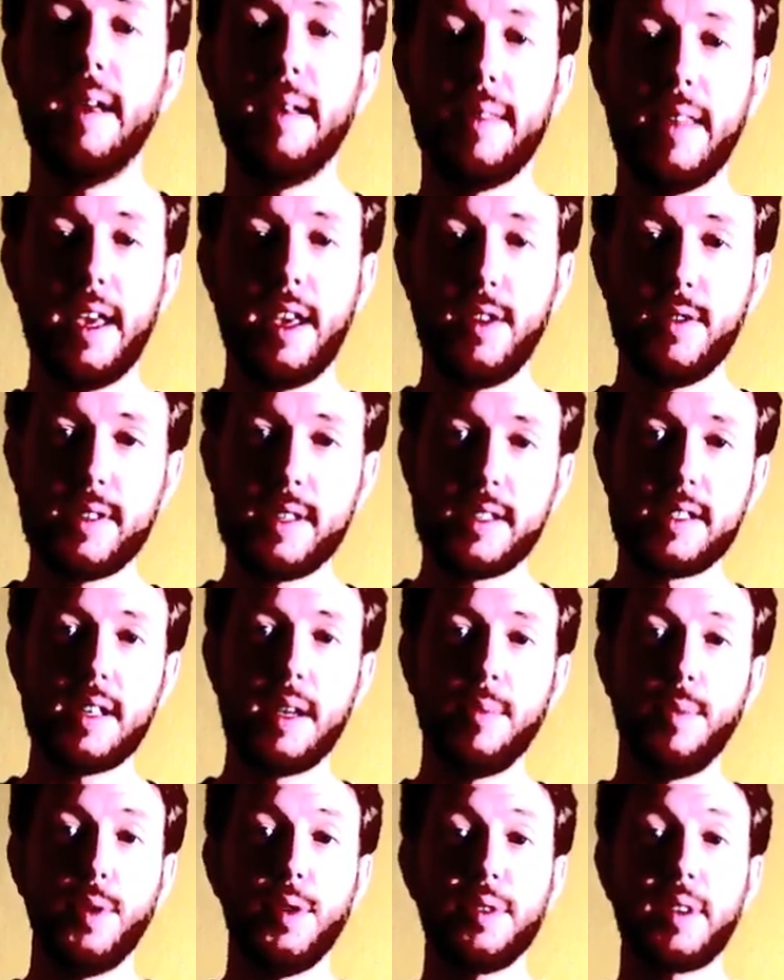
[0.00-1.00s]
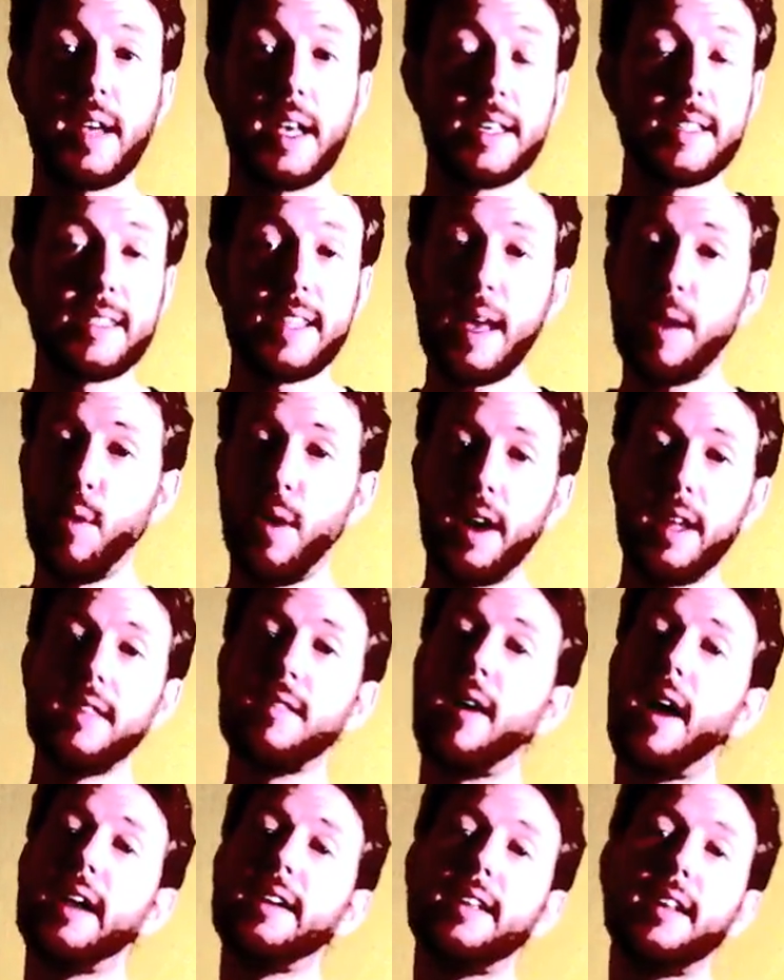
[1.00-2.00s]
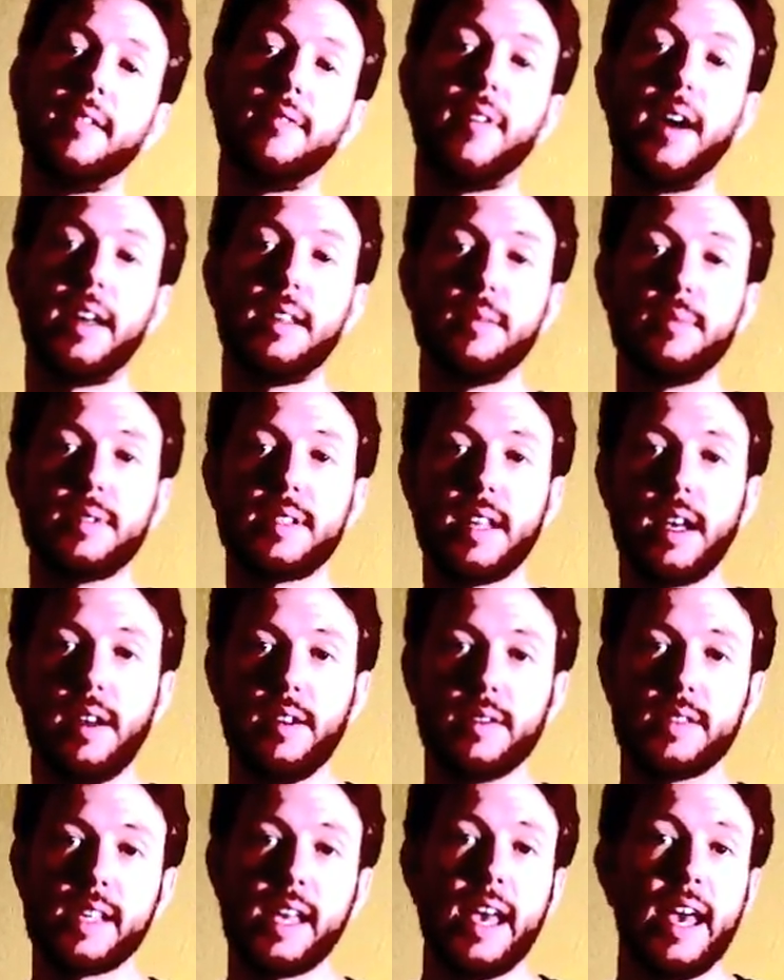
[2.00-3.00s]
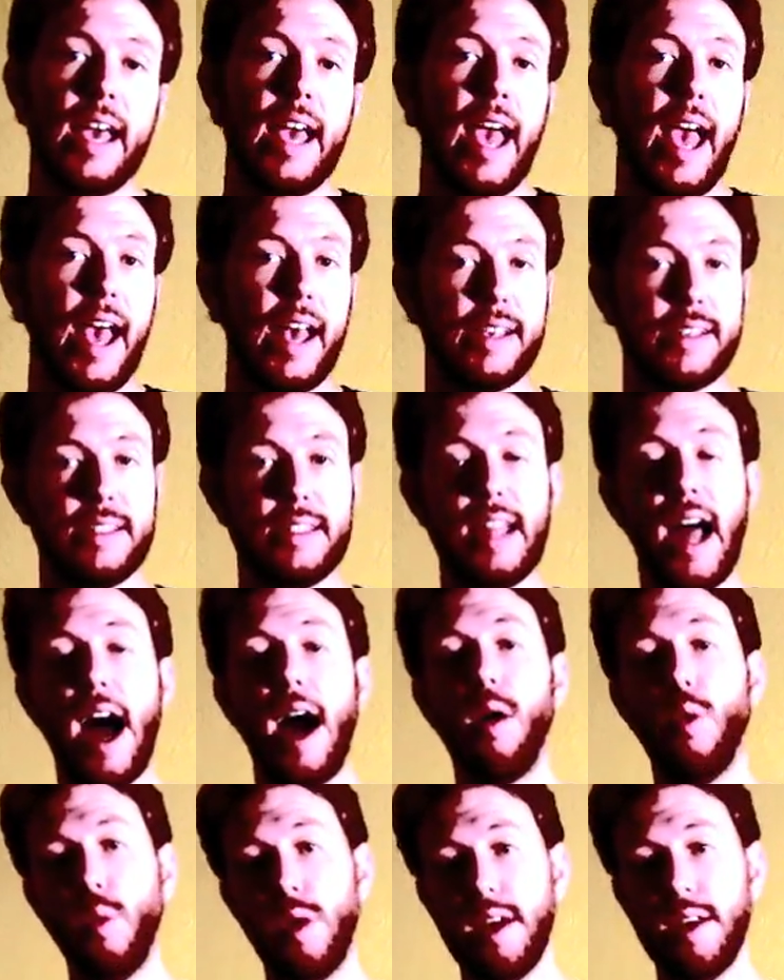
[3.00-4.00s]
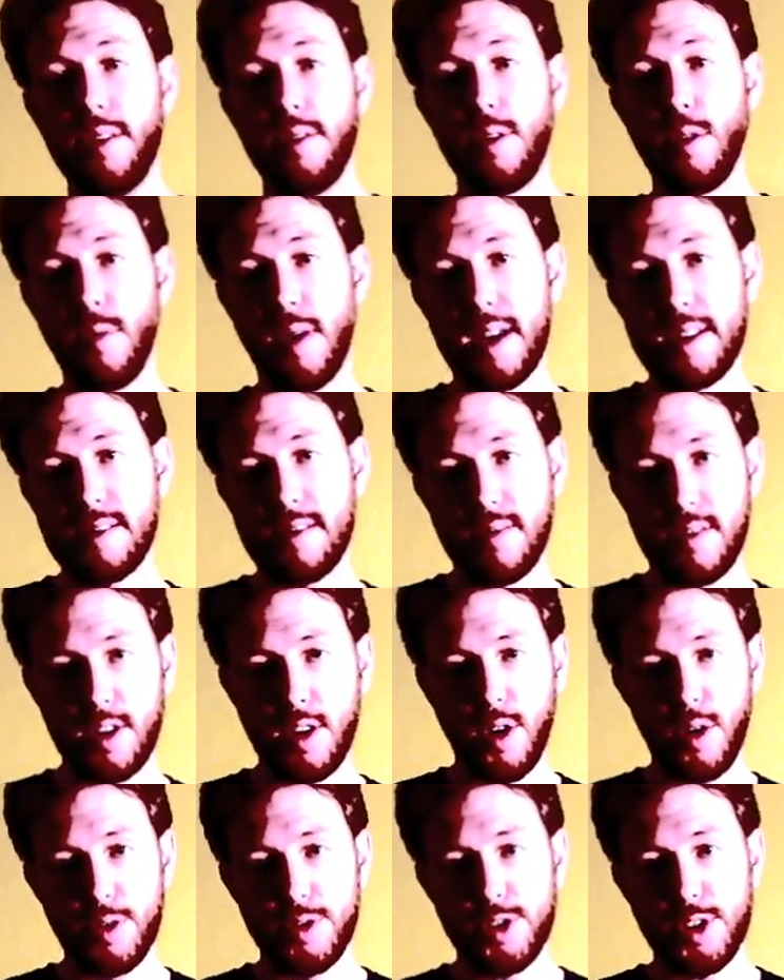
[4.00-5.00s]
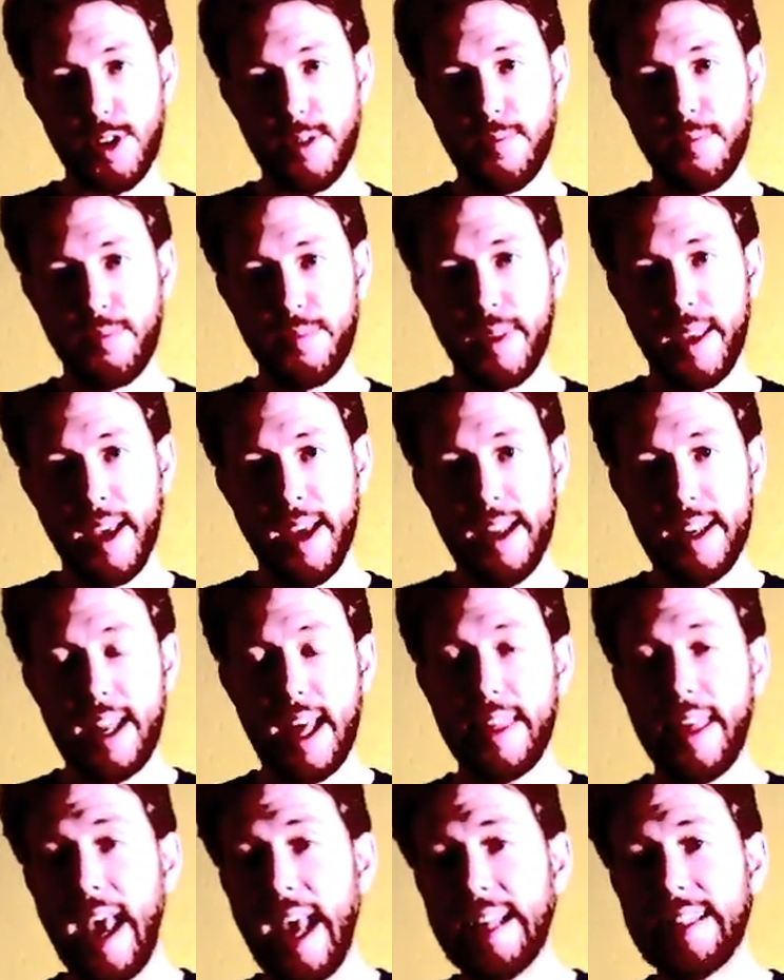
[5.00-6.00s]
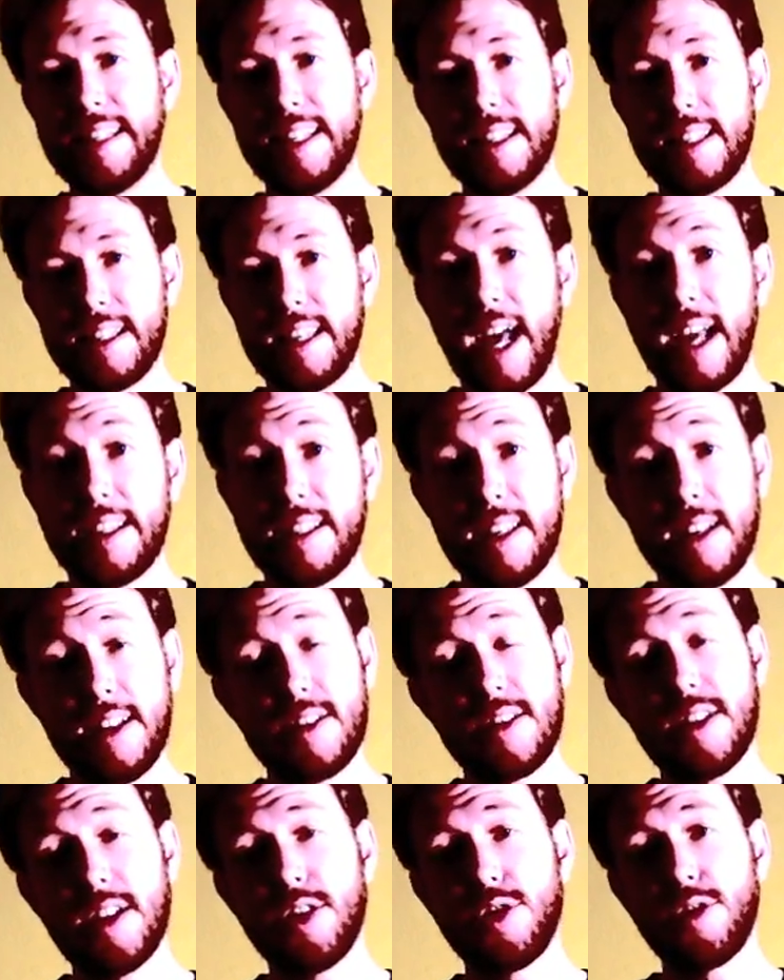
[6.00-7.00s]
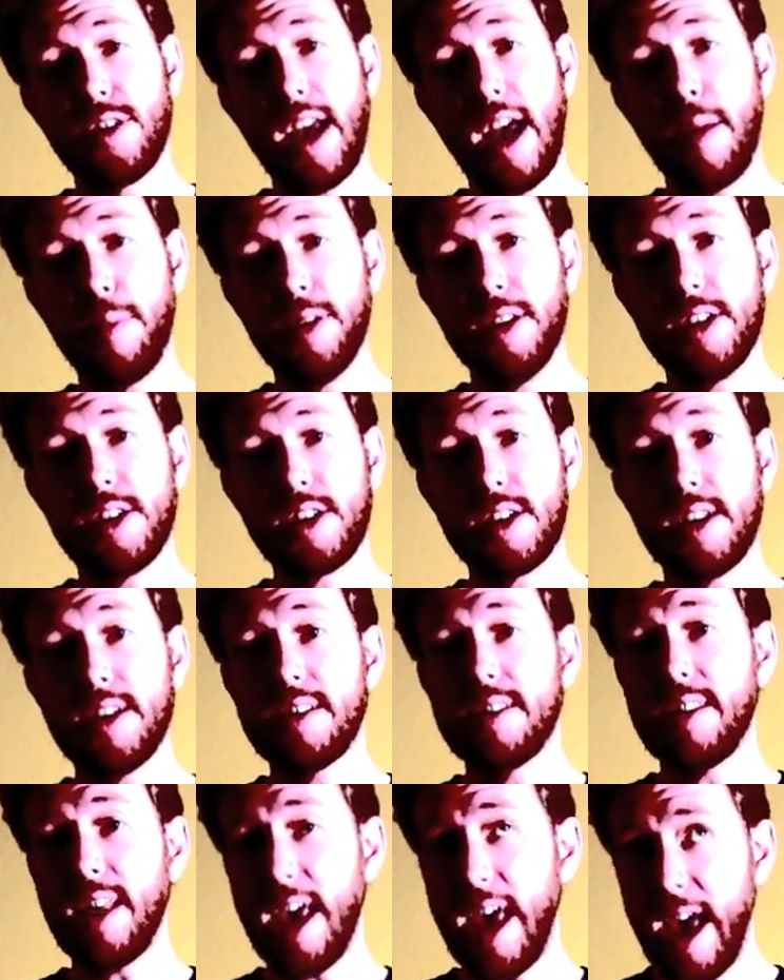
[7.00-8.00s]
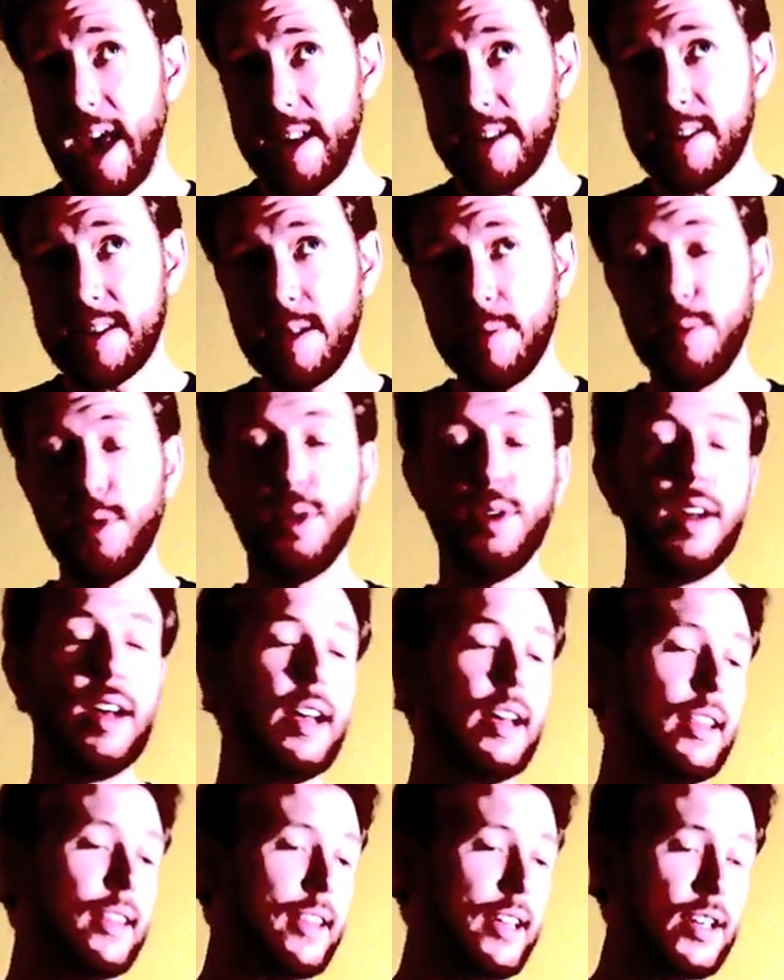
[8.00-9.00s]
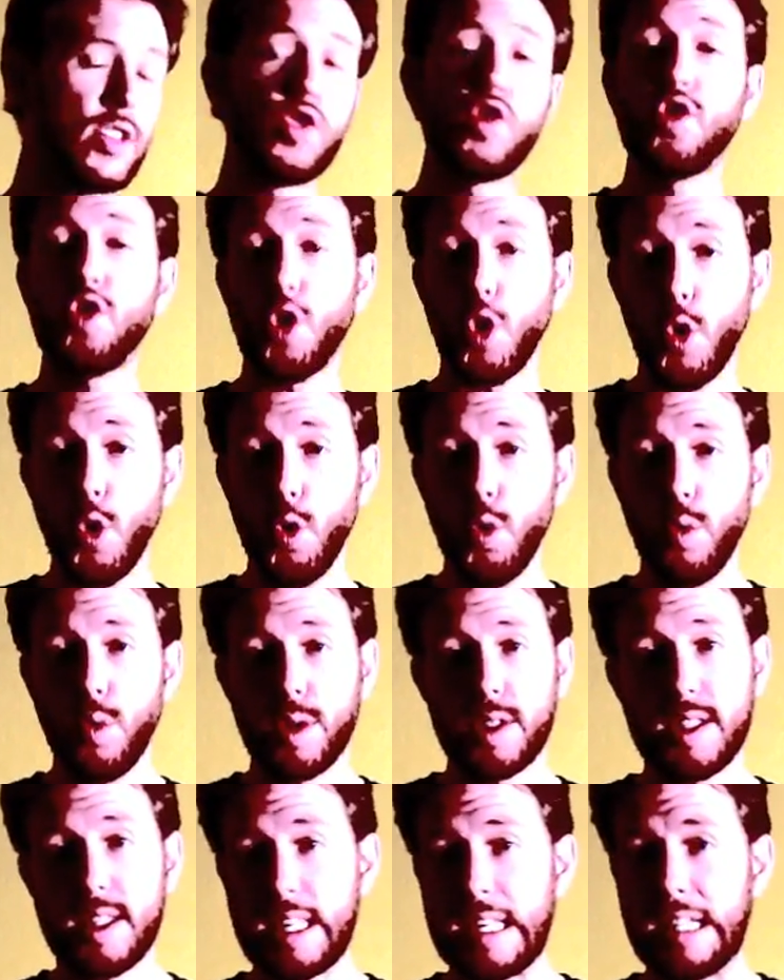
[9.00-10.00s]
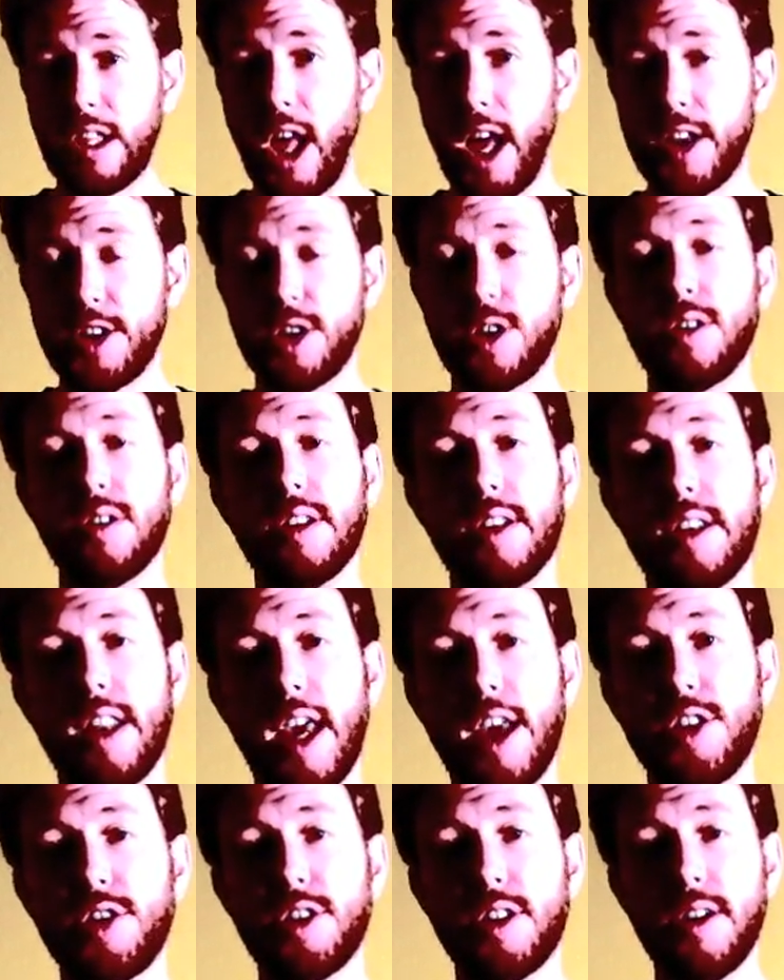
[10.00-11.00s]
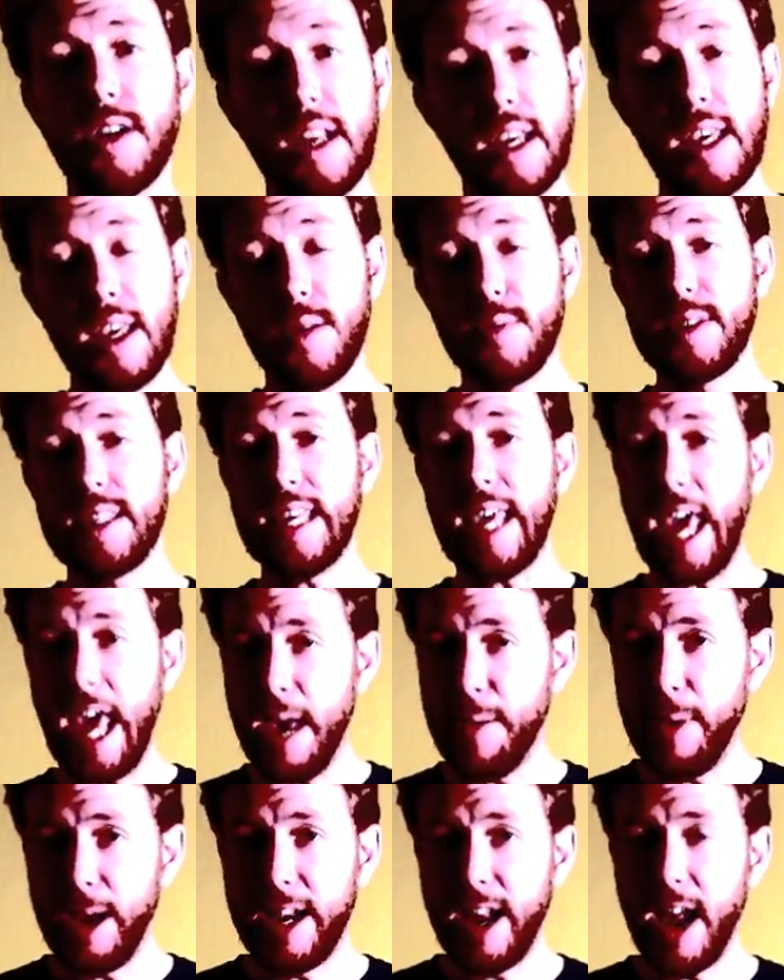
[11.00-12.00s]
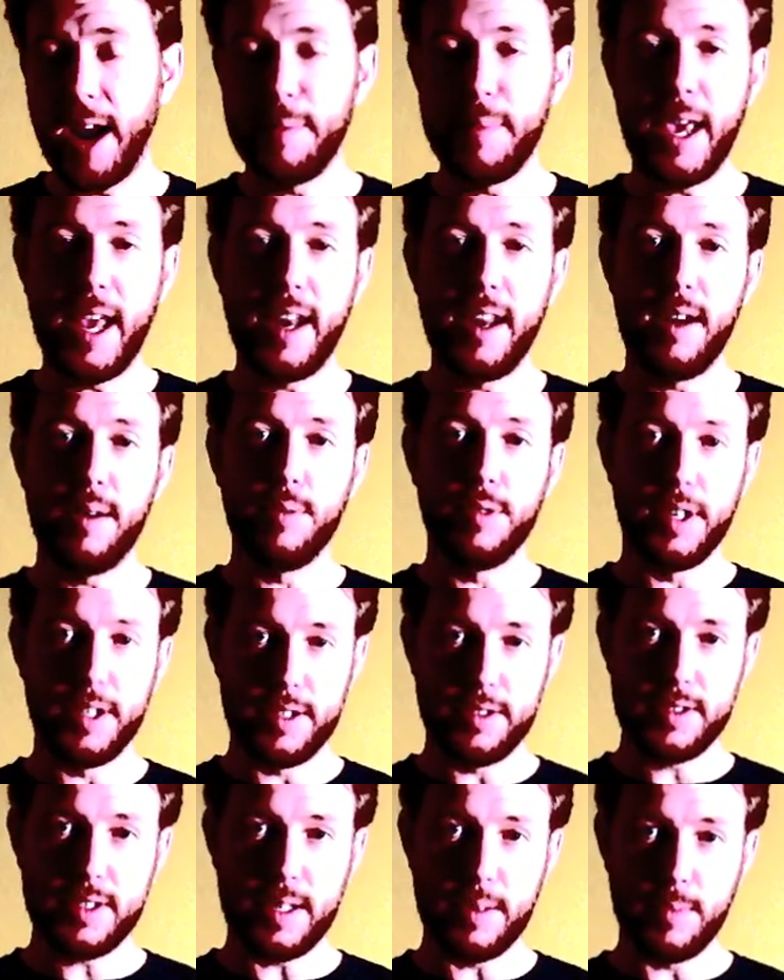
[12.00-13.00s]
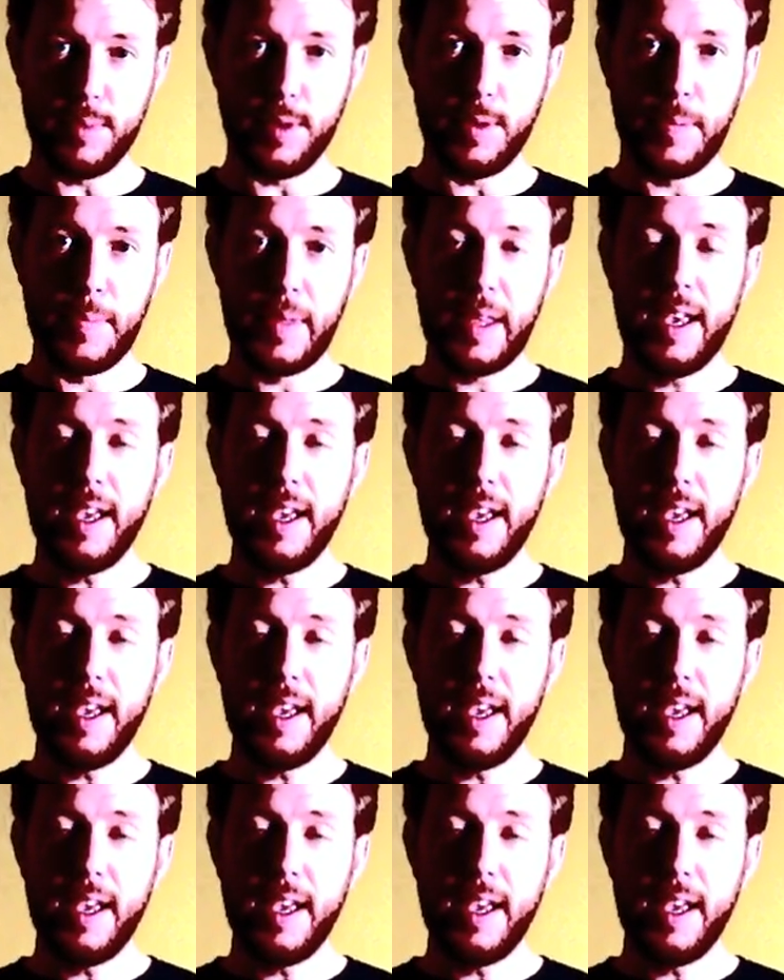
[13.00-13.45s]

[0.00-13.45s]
They used a symbol because they wanted to identify themselves as not with the rest of the culture. Now, the 18th and 19th century abolitionists, they had a symbol. This, too, was theological in nature. It was the am I not a man and a brother symbol.